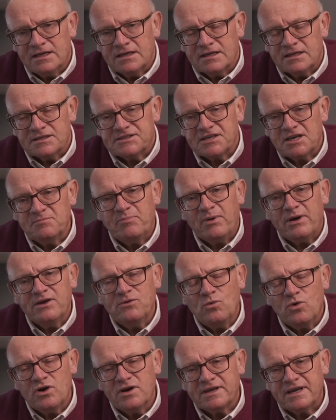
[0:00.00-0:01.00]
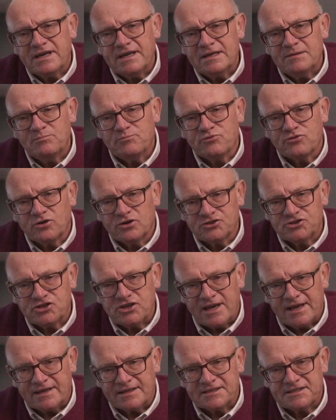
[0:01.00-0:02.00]
So by working in
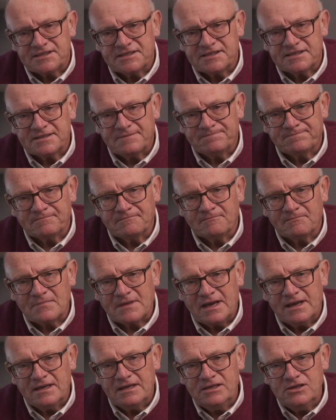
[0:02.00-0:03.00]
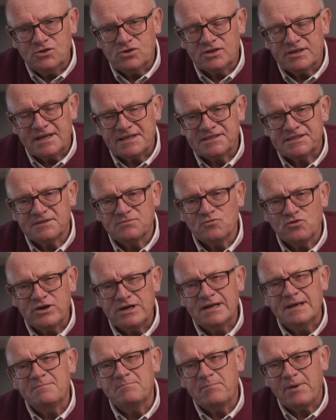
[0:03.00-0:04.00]
projects, you can add some real
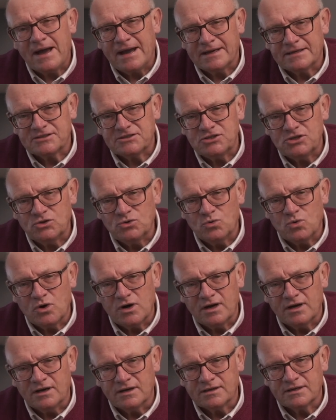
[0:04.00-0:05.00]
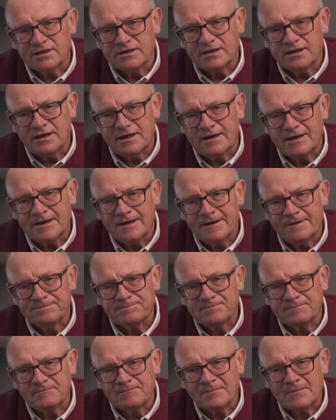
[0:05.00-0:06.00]
impact to your work. Uh,
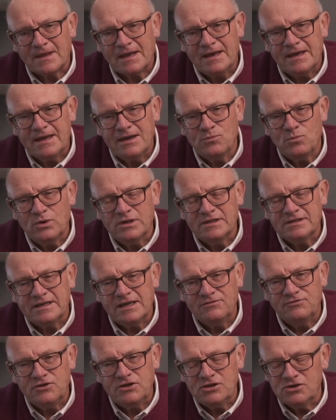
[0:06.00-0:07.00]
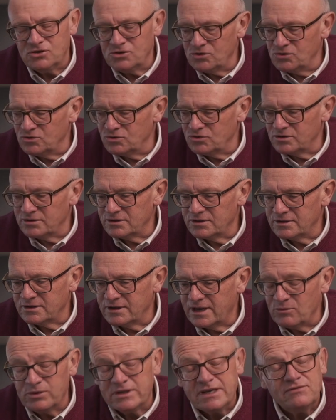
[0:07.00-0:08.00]
it will give you it
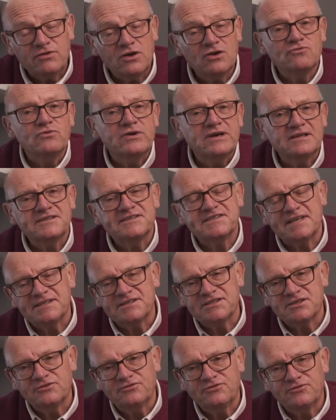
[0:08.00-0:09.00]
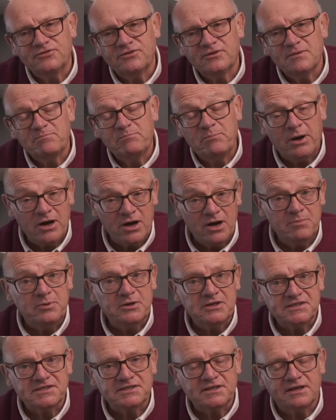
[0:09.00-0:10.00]
will give you a real sense of
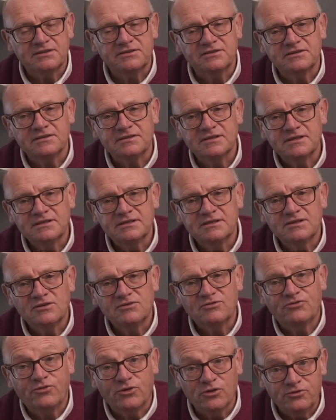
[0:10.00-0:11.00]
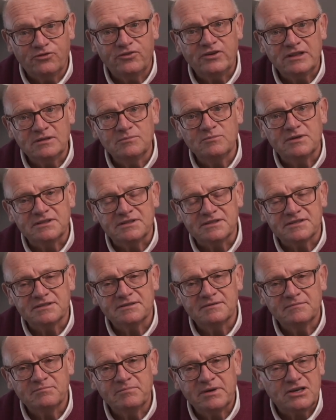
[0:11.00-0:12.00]
purpose and fulfillment
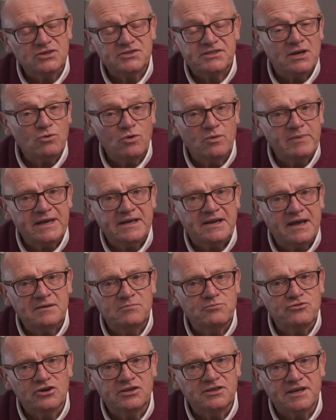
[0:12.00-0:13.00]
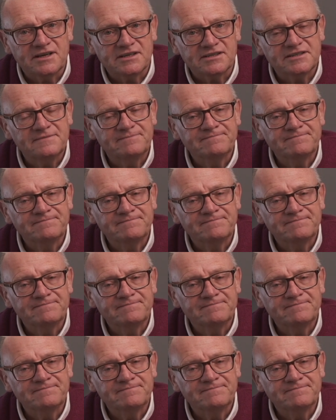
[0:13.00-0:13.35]
because there will be an end product.